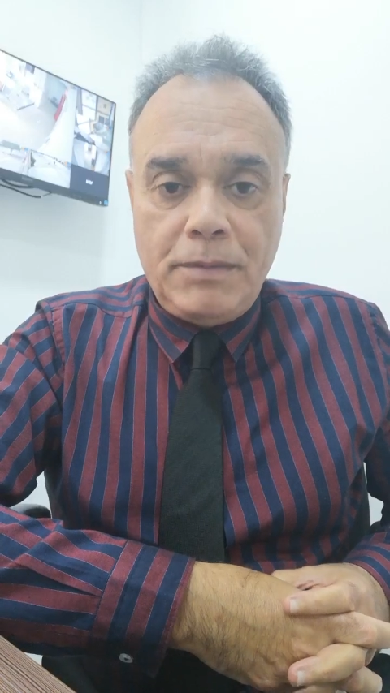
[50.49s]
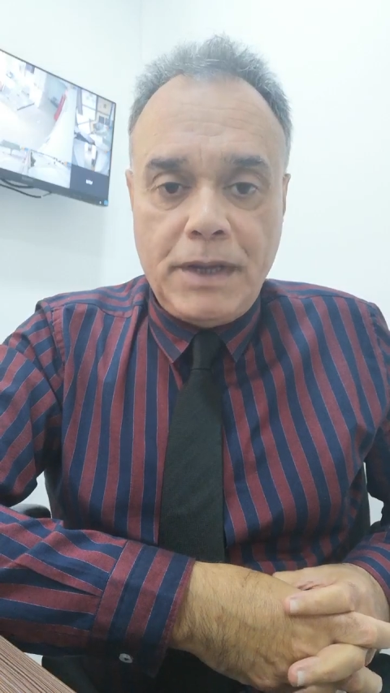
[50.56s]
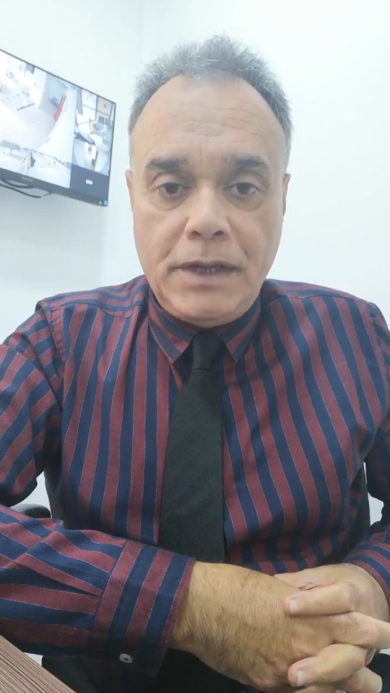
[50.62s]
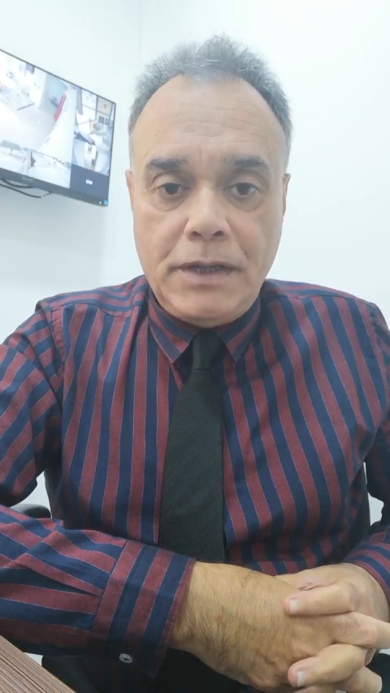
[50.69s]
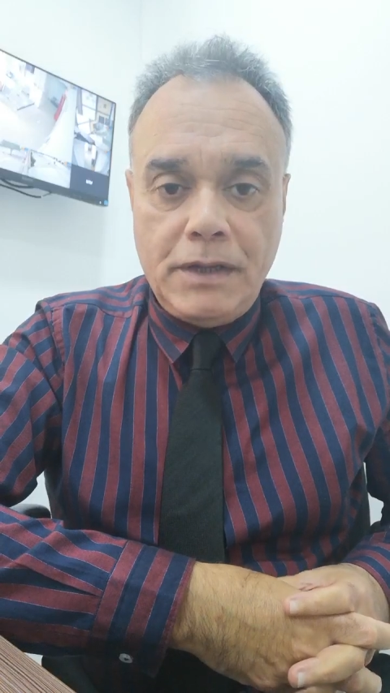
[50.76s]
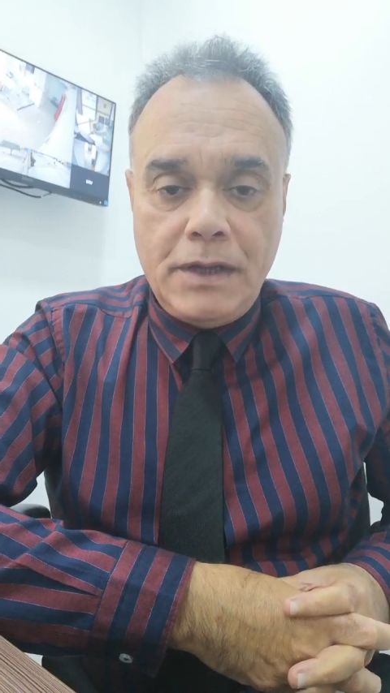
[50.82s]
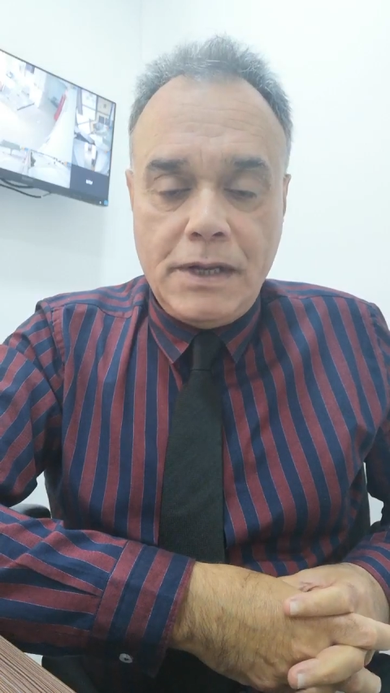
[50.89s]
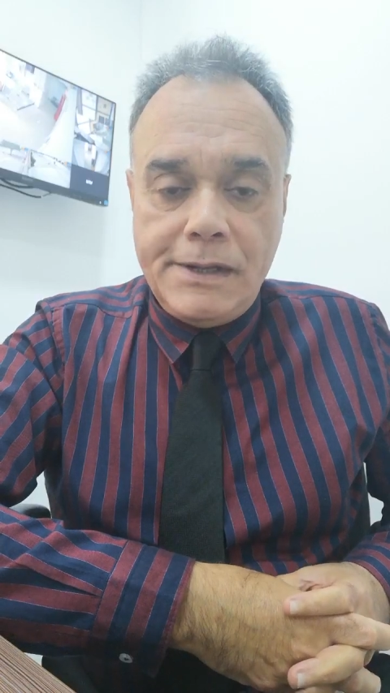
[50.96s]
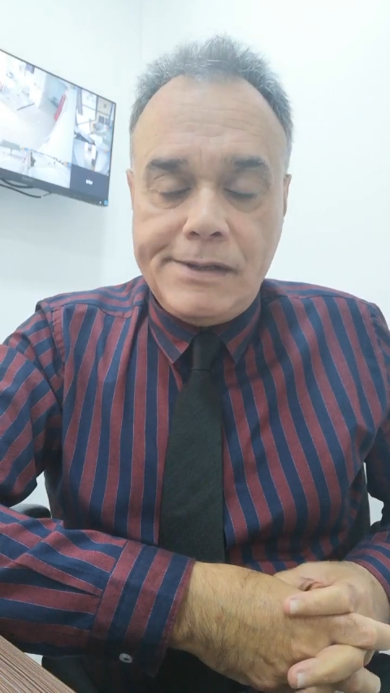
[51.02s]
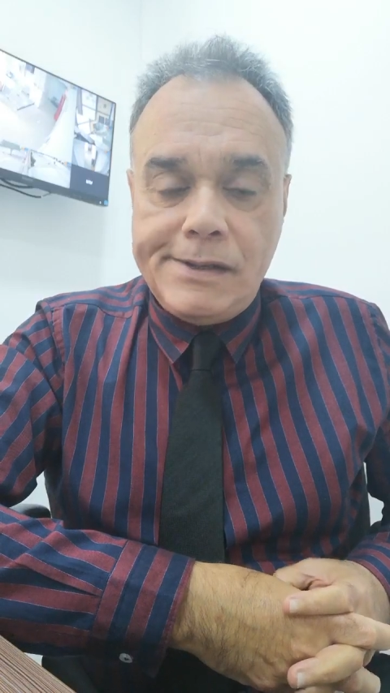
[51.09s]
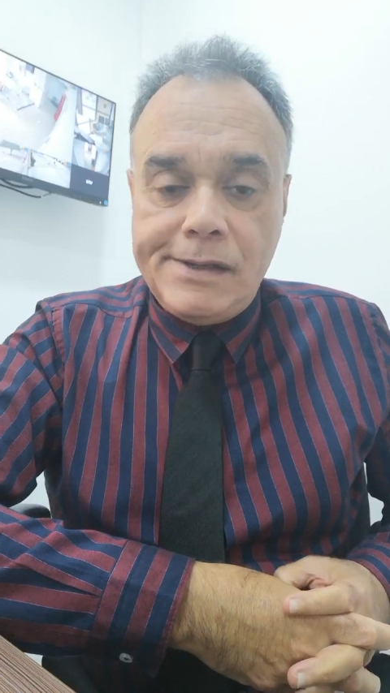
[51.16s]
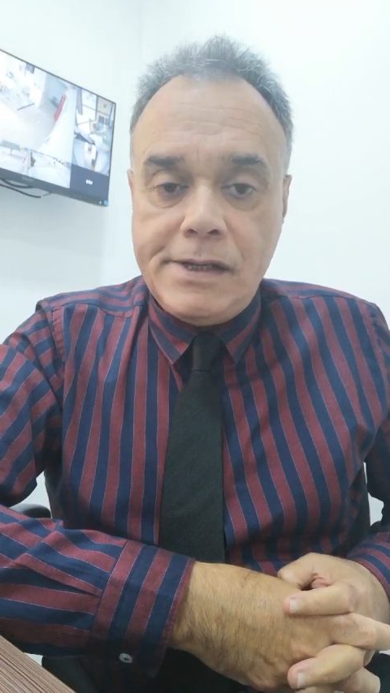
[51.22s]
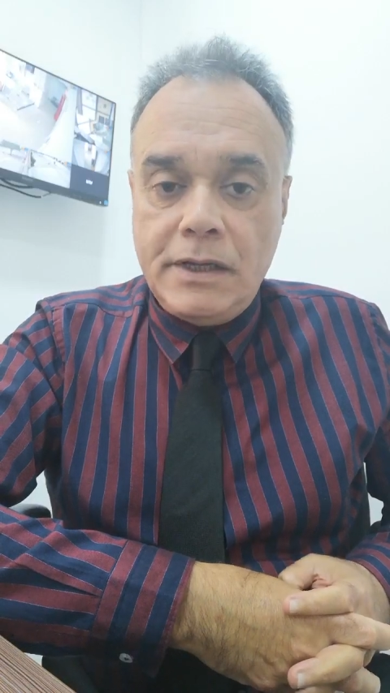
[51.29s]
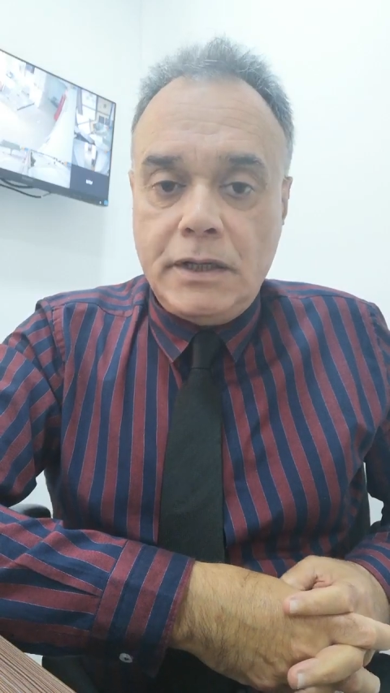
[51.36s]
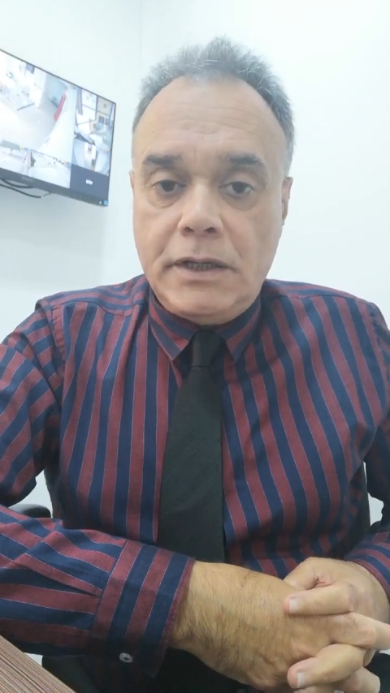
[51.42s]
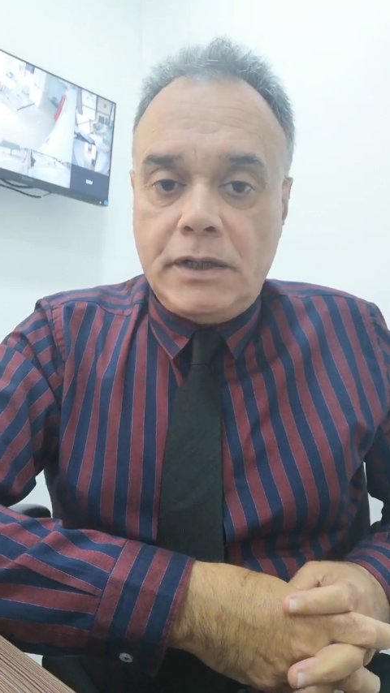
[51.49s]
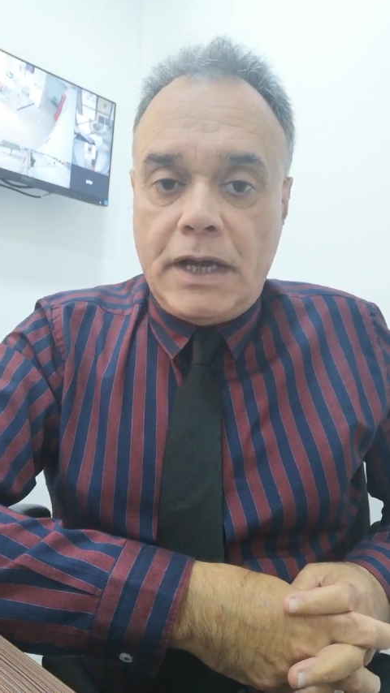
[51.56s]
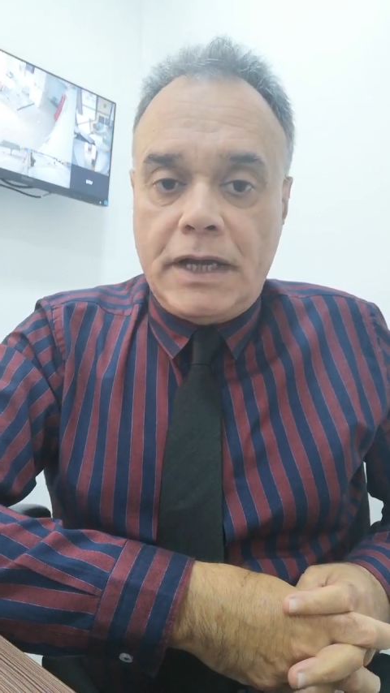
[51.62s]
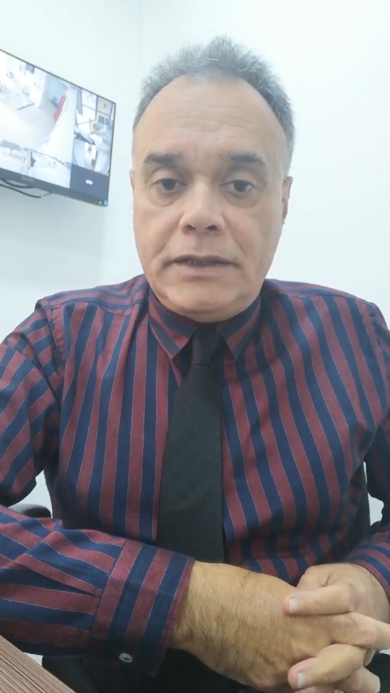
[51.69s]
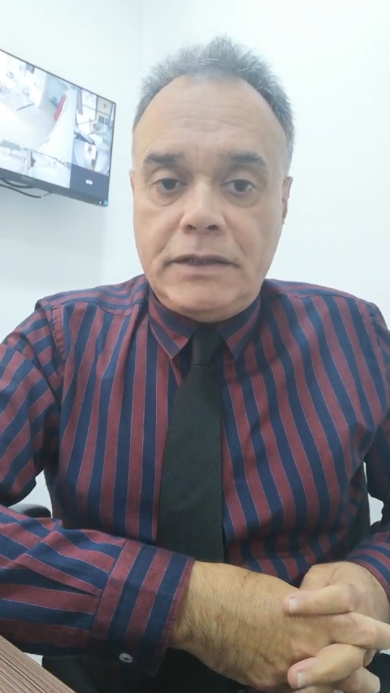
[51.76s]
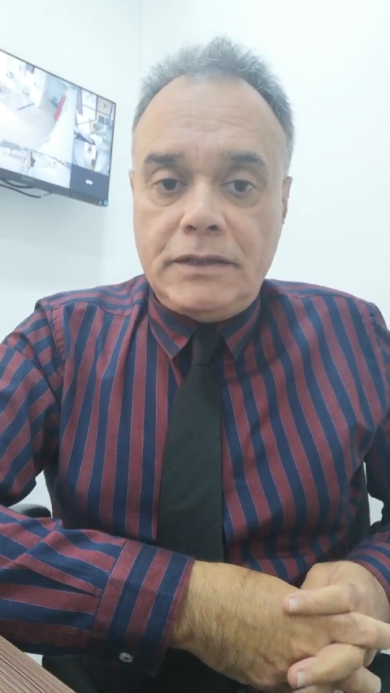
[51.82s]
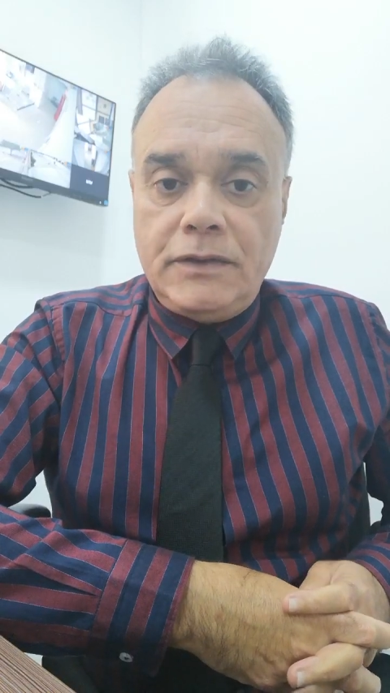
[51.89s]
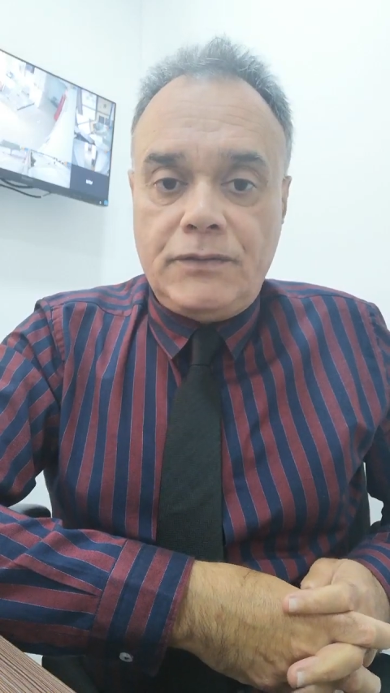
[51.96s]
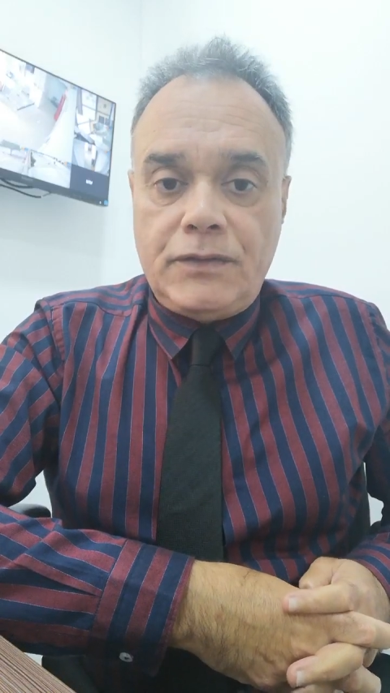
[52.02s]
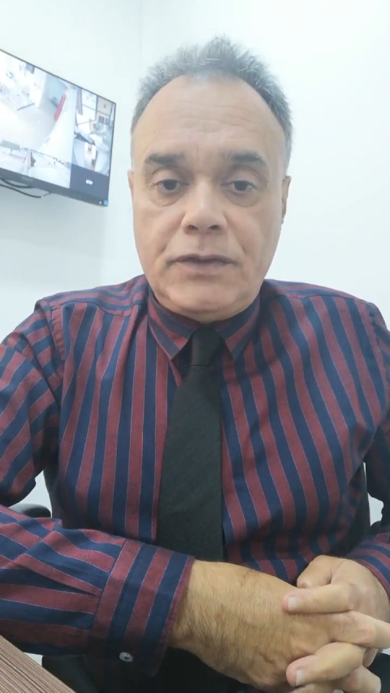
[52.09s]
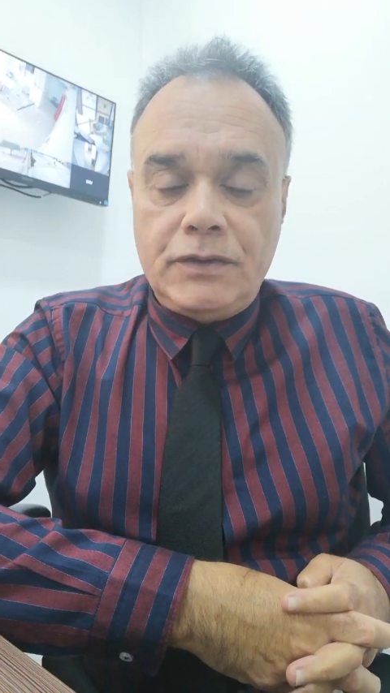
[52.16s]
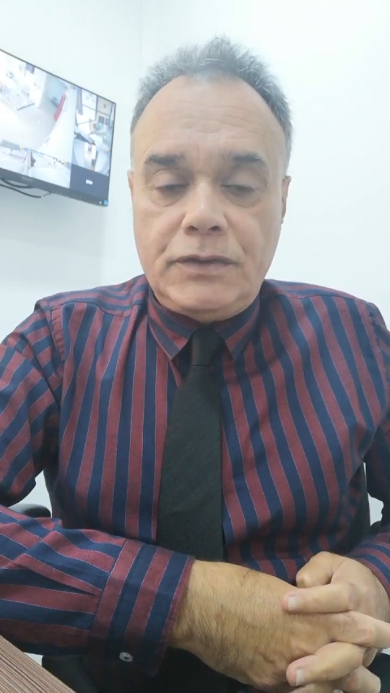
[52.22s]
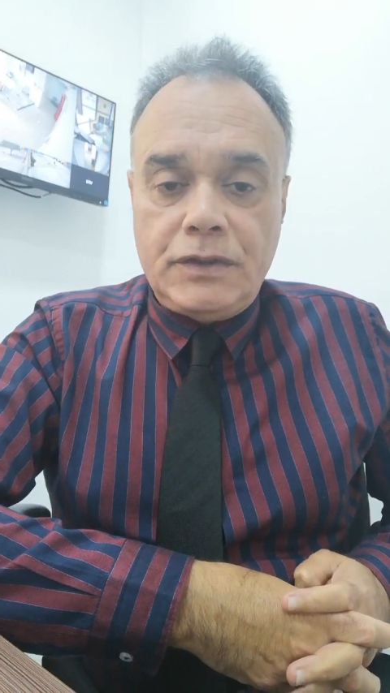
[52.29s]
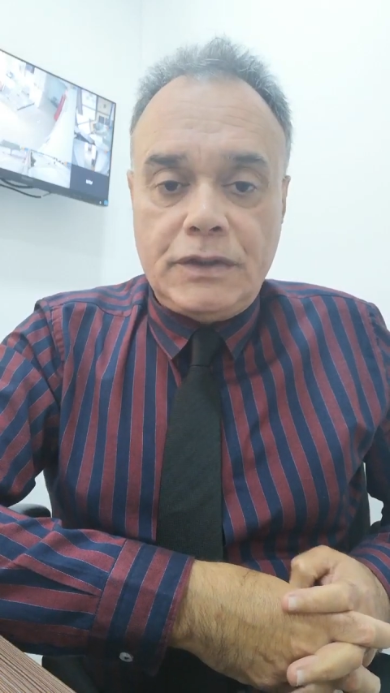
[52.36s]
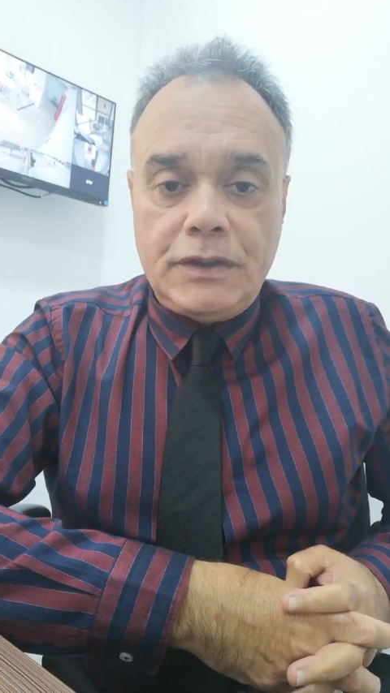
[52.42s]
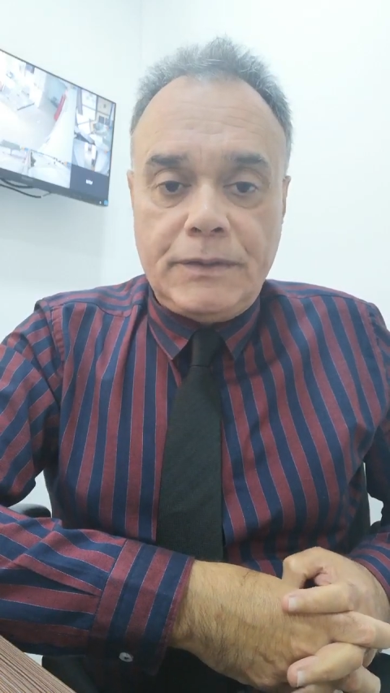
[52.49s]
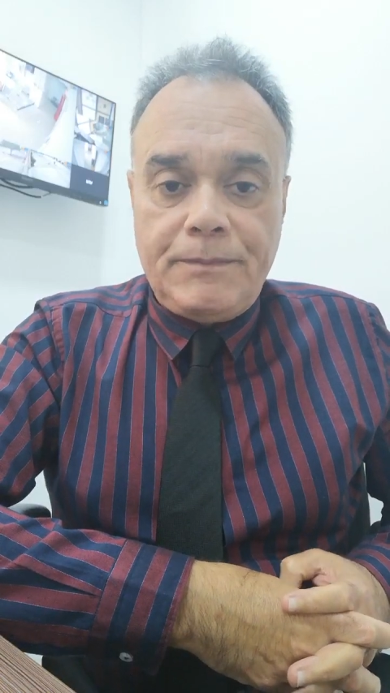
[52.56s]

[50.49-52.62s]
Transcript: pain and the different